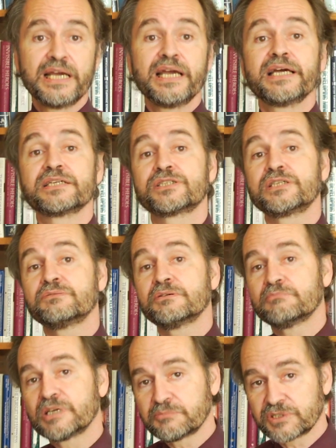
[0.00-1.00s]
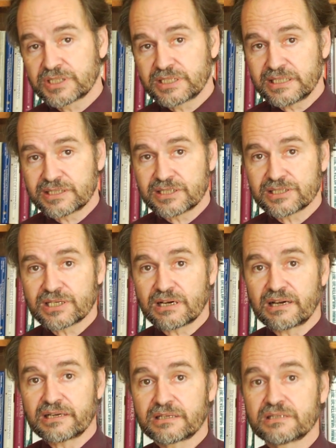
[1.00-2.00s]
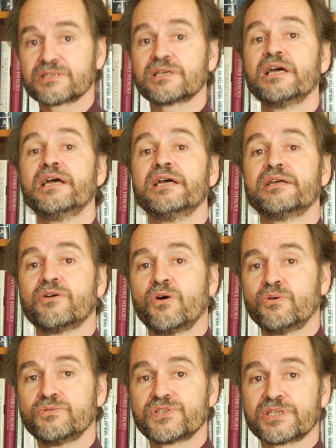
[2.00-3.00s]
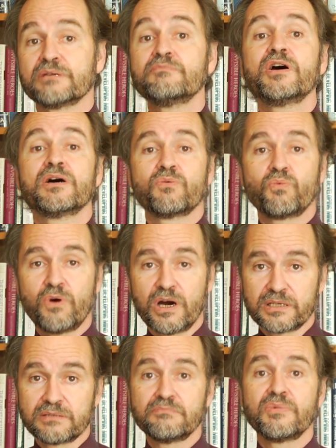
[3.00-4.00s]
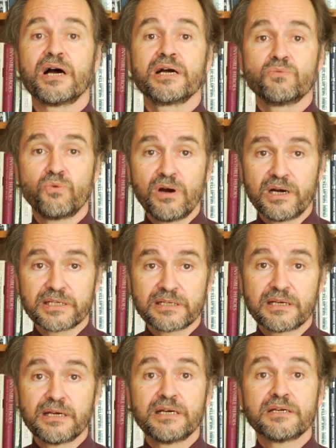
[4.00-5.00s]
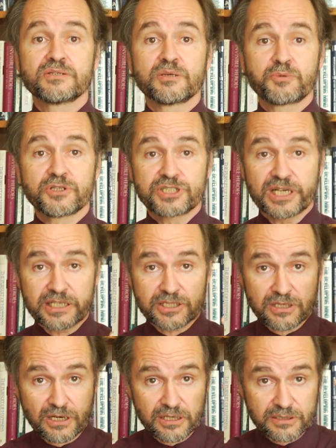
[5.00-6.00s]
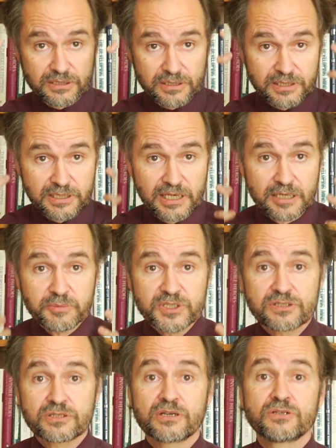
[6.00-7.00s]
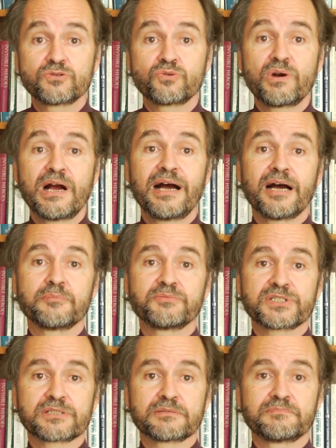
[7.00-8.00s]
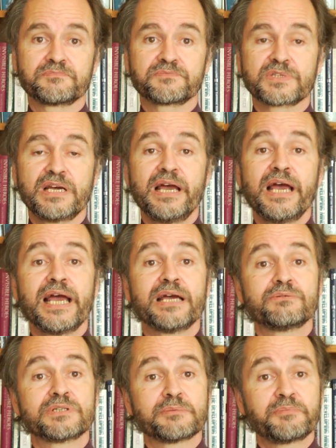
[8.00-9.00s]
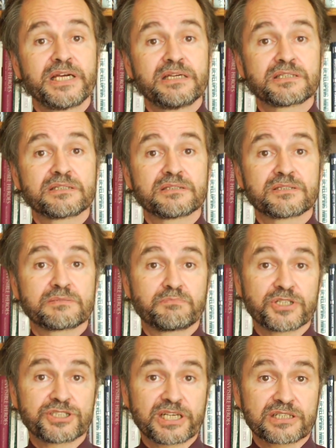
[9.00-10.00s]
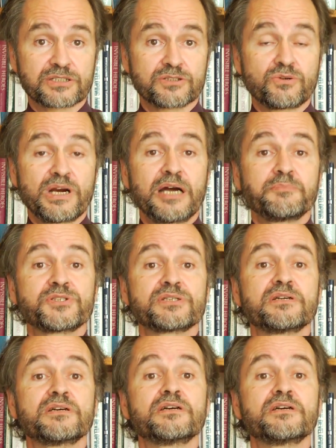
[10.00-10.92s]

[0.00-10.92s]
As she remembers these desires and owns them one by one, the projection onto the therapist drops. When the patient's projection drops,